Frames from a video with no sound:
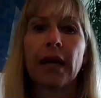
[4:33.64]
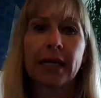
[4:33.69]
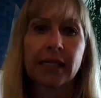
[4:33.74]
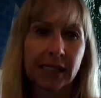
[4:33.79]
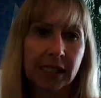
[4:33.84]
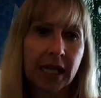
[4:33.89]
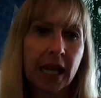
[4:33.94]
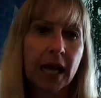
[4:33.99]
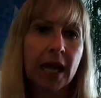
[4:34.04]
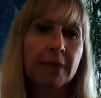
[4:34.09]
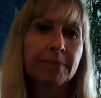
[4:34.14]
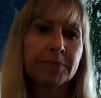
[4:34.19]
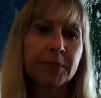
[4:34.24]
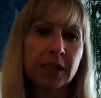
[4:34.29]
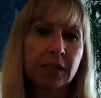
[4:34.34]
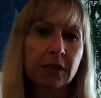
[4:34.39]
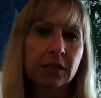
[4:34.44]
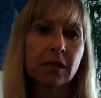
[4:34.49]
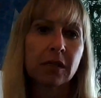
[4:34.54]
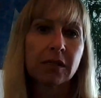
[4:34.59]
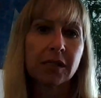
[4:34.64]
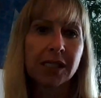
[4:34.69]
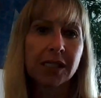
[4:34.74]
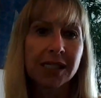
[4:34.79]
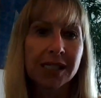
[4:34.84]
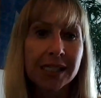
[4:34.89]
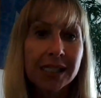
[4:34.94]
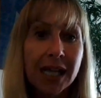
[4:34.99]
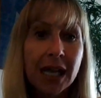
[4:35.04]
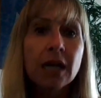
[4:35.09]
except
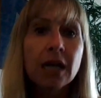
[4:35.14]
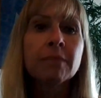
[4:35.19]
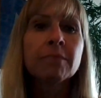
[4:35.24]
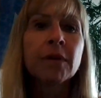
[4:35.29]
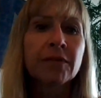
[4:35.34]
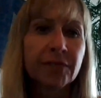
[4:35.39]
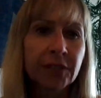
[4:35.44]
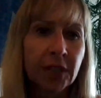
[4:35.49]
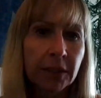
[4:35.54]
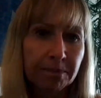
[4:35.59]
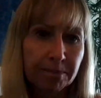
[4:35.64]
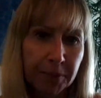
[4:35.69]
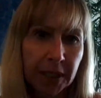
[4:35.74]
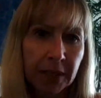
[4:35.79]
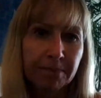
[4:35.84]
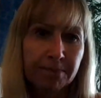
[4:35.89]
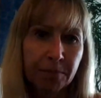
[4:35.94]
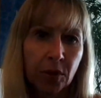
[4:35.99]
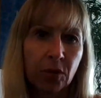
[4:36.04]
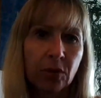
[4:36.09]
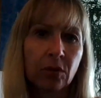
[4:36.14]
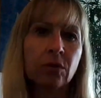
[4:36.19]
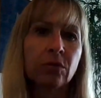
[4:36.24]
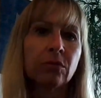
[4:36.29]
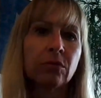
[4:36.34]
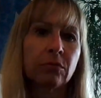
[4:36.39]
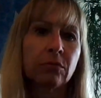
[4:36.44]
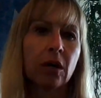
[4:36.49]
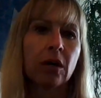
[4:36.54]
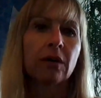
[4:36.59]
some of the
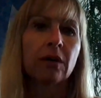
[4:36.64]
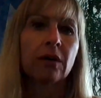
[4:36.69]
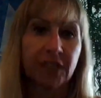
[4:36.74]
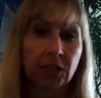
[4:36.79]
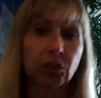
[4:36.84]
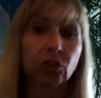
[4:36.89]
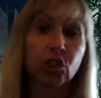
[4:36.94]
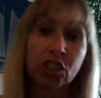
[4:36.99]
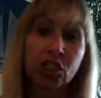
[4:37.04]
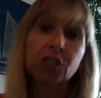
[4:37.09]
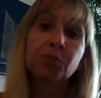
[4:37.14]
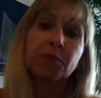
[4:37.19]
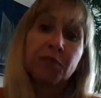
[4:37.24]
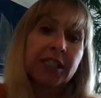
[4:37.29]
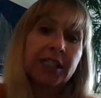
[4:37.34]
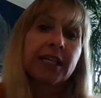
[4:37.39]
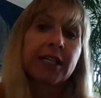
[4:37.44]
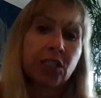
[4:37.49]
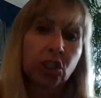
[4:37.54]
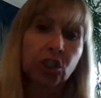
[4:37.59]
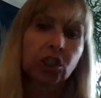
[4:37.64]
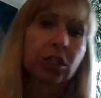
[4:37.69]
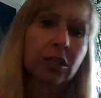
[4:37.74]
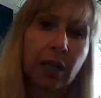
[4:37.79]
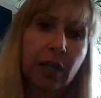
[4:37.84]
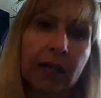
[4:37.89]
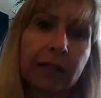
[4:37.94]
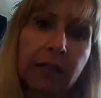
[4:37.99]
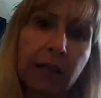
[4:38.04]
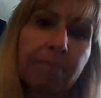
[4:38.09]
people of the
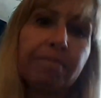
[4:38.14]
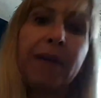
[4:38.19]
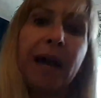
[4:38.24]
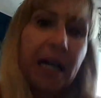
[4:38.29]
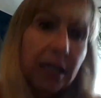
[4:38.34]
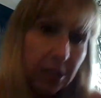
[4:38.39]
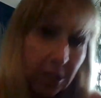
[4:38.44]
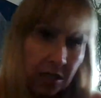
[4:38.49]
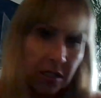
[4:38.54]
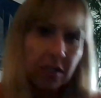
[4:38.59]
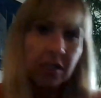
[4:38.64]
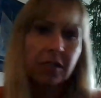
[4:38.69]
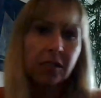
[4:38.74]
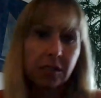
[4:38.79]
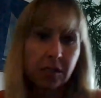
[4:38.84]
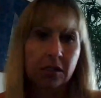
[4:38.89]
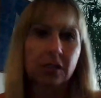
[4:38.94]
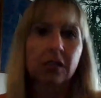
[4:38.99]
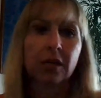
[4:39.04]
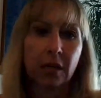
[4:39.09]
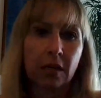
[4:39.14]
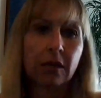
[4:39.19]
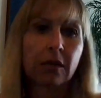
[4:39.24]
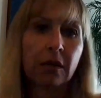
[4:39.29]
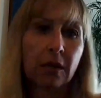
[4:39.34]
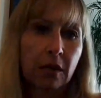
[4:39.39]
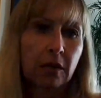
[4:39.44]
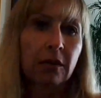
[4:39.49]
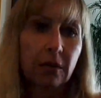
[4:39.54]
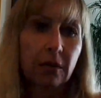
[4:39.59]
transportation, like the
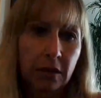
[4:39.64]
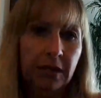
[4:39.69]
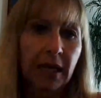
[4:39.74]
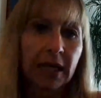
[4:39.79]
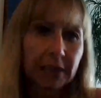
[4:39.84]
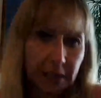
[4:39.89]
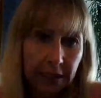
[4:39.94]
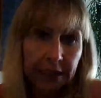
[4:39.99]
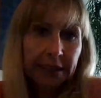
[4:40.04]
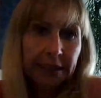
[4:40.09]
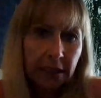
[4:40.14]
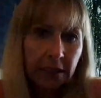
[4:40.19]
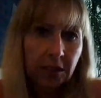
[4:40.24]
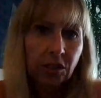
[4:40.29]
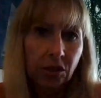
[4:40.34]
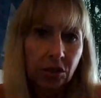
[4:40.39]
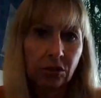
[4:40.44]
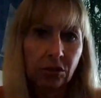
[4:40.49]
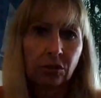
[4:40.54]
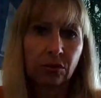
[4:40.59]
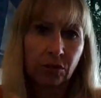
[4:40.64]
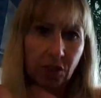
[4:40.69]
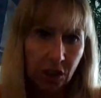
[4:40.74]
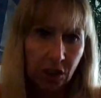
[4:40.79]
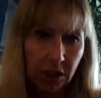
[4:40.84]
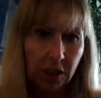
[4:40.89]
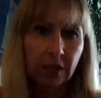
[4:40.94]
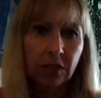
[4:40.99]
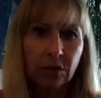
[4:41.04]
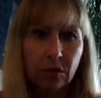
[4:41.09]
packers, that needed
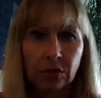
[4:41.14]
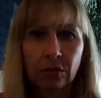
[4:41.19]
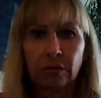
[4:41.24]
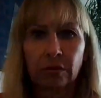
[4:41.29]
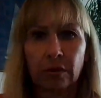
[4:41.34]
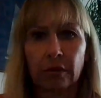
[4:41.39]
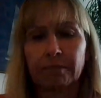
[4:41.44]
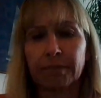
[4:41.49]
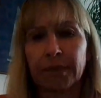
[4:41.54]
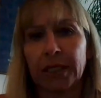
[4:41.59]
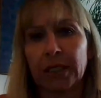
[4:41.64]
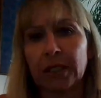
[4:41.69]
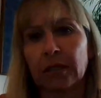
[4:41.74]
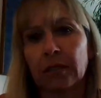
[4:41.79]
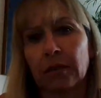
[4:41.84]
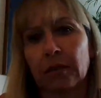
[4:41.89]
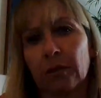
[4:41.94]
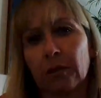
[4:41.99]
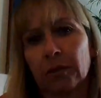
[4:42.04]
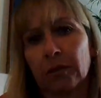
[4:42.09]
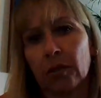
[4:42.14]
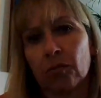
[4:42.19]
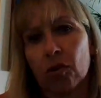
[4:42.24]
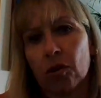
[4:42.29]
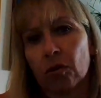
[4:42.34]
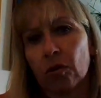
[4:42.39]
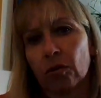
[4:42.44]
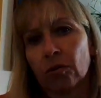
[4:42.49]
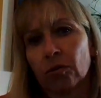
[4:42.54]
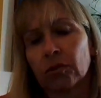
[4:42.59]
to still be
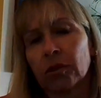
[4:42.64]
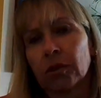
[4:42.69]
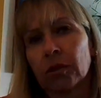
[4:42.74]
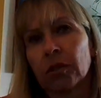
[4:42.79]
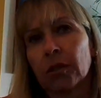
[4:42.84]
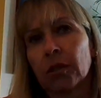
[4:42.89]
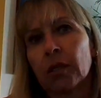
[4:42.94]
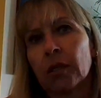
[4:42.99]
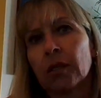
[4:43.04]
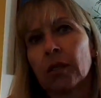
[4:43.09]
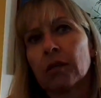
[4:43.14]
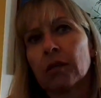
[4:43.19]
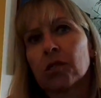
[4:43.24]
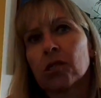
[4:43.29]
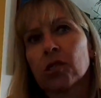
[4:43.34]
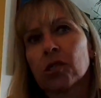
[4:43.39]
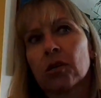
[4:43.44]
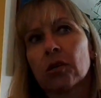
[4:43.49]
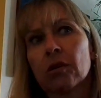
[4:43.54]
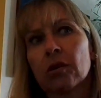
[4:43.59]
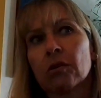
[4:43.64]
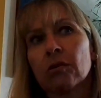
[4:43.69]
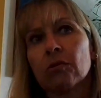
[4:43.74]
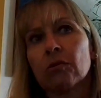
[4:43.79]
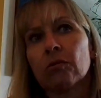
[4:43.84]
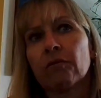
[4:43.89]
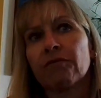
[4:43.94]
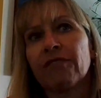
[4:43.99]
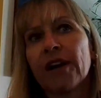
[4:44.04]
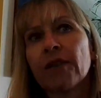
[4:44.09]
on the road.
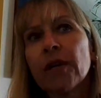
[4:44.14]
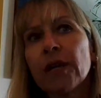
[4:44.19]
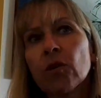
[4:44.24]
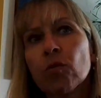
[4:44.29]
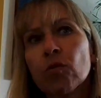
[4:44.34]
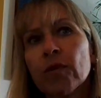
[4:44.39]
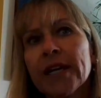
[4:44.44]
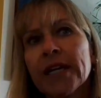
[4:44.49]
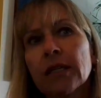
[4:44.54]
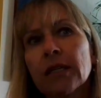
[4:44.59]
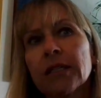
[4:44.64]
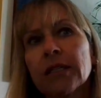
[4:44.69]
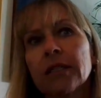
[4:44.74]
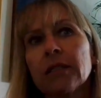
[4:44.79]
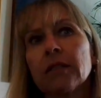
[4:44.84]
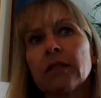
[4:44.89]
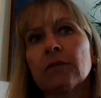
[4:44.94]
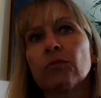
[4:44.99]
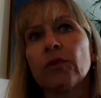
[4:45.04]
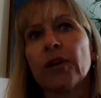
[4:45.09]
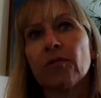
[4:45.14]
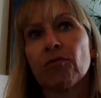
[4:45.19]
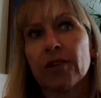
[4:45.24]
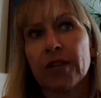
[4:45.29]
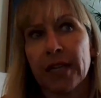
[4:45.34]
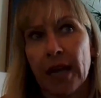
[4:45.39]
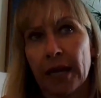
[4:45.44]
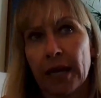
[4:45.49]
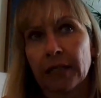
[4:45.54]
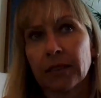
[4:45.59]
So very quickly
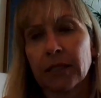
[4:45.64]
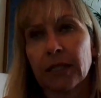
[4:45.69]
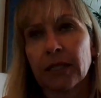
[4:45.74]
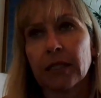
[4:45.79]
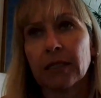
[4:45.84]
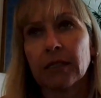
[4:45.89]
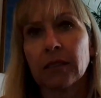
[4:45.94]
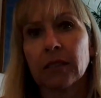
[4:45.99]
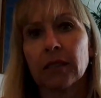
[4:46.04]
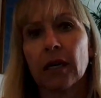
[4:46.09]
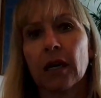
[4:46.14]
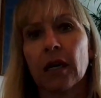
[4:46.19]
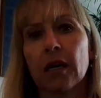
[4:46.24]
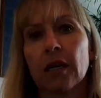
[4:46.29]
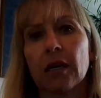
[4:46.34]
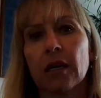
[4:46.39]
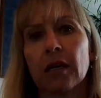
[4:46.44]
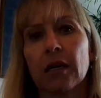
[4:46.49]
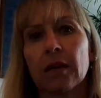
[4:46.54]
we reacted.